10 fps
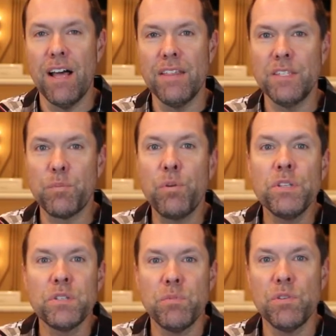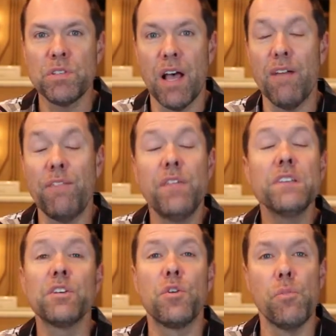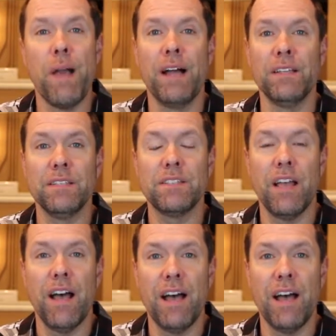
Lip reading: these principles of physical balance.